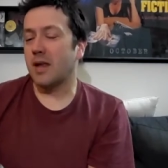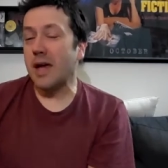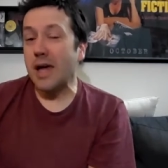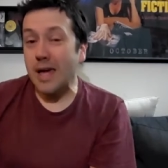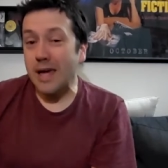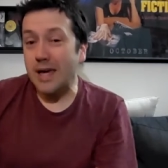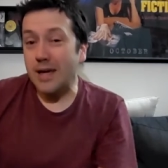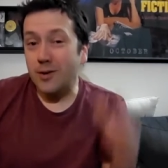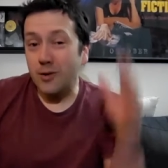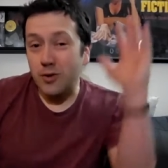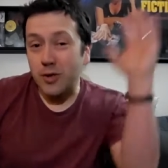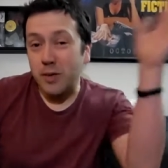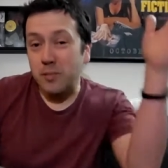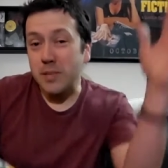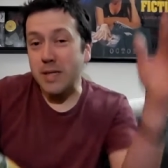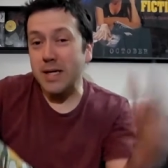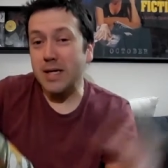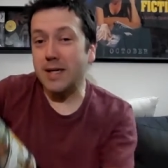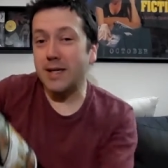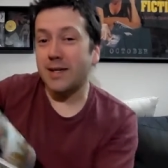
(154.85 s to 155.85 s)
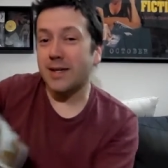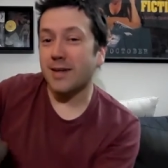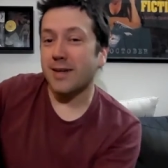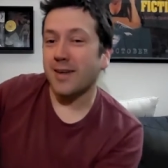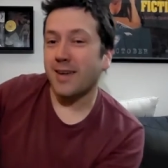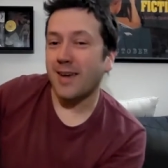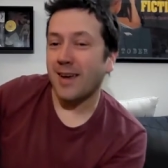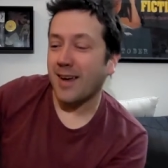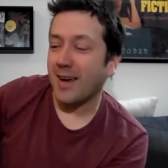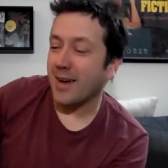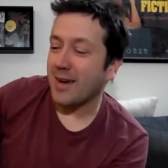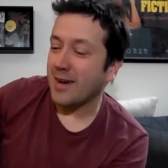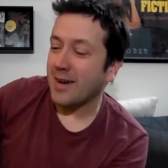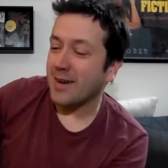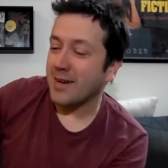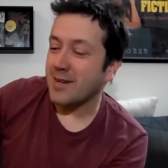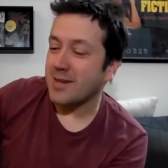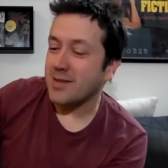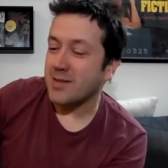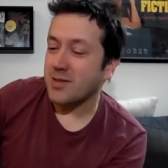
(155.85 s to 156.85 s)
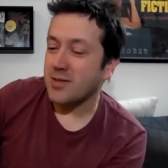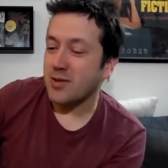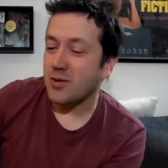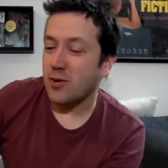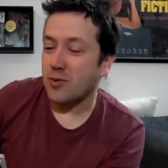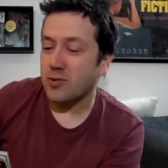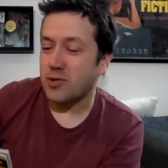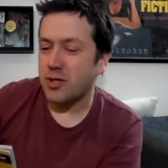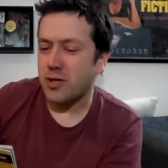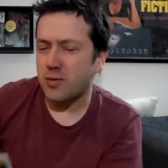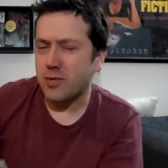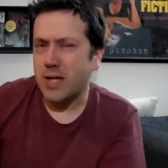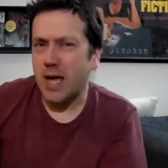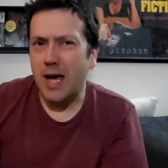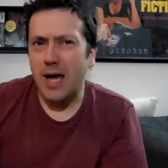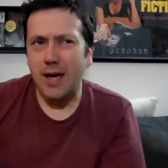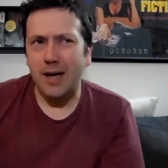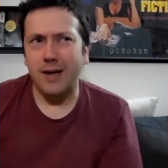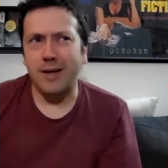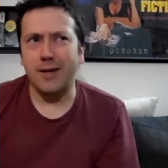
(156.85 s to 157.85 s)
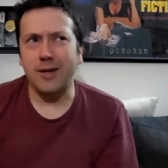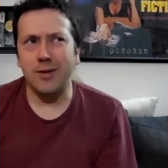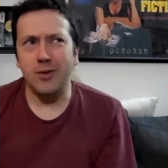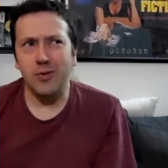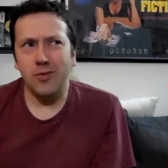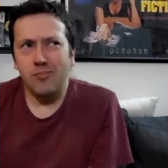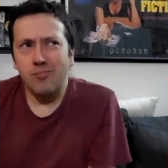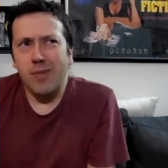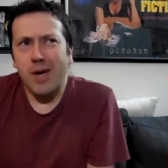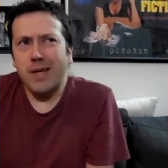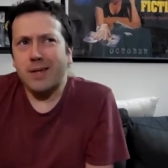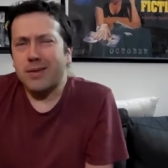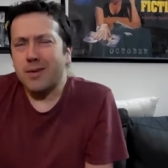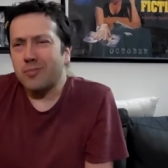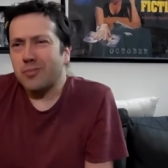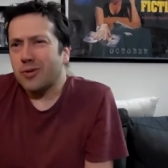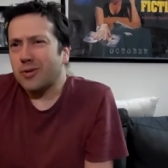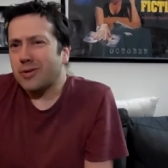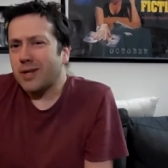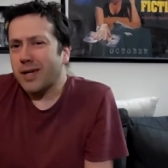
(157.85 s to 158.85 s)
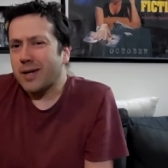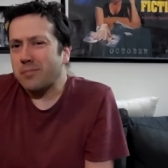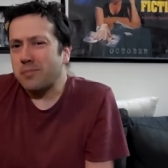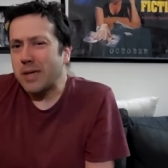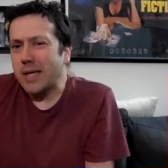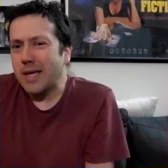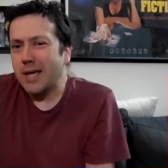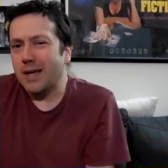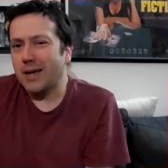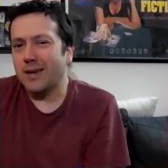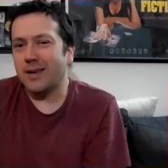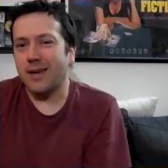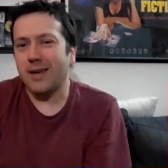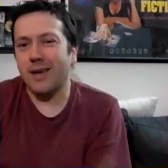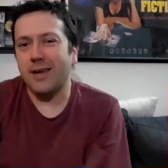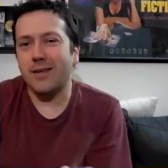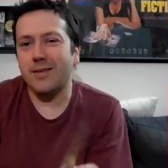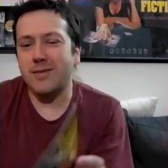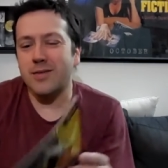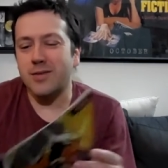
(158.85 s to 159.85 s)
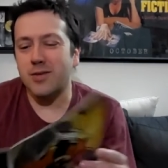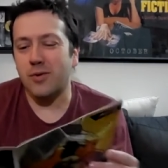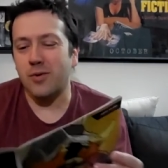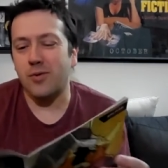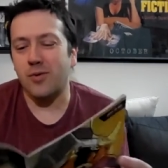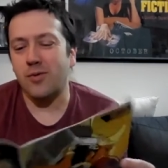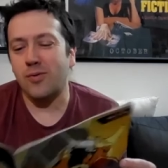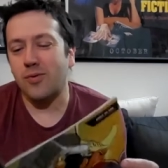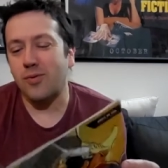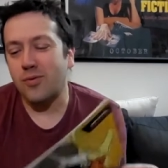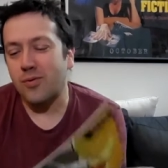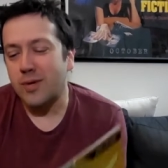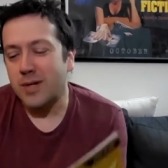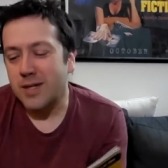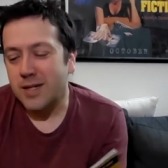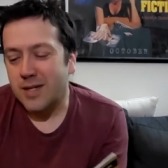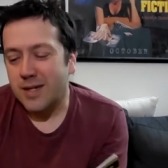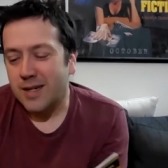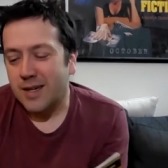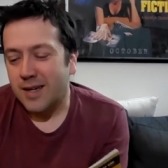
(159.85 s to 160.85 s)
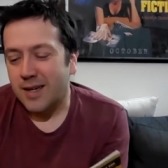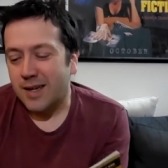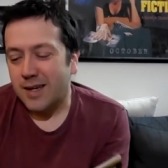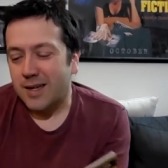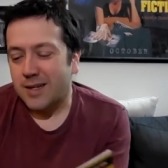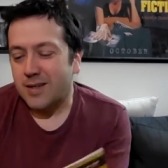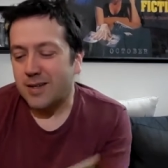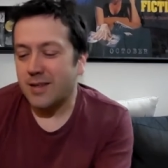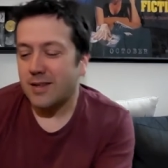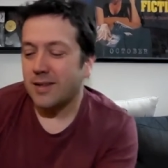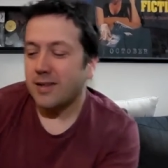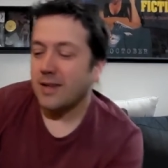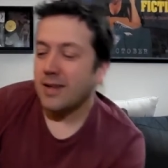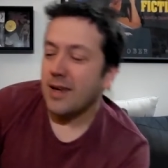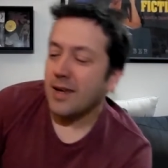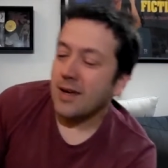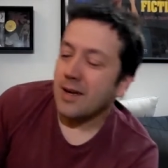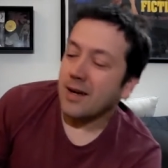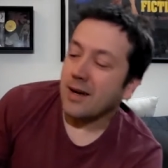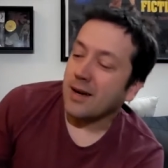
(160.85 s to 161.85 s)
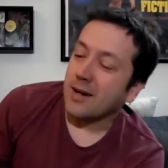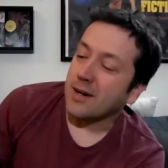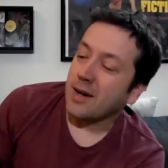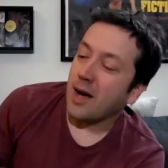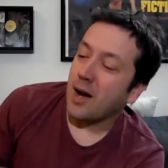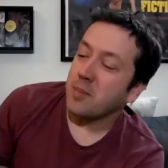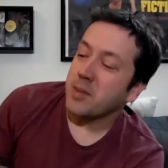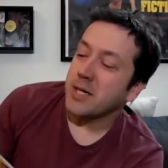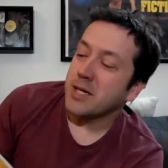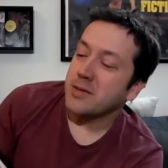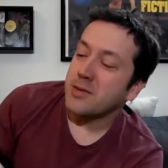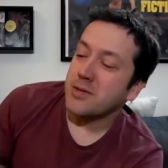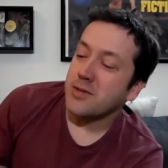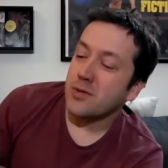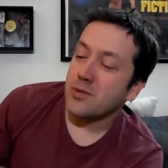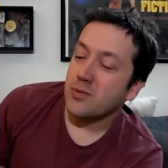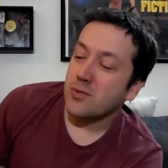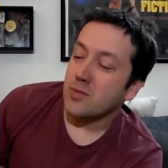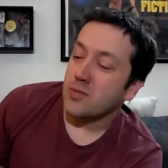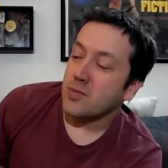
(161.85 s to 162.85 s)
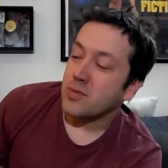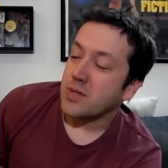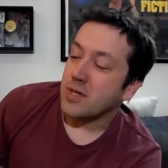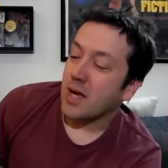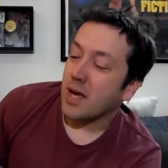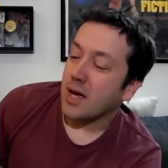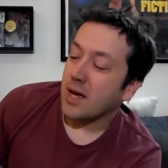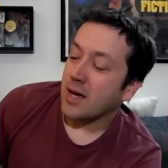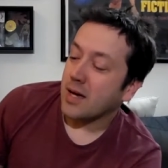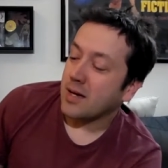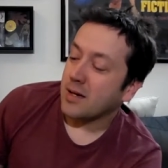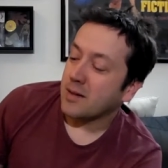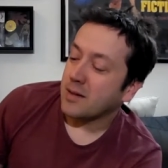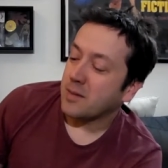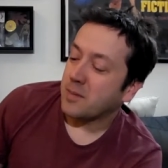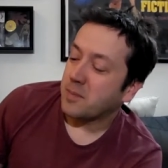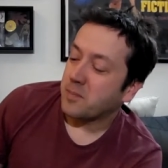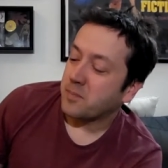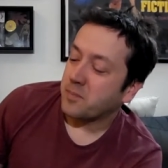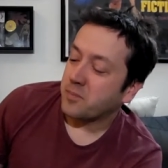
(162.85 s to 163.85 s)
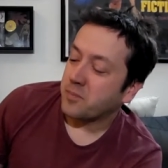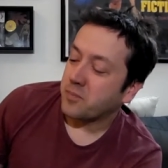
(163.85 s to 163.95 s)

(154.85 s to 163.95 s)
Hey, look at me! So she goes, hey, can you make them look like me? And so, yeah, comedy ensues, and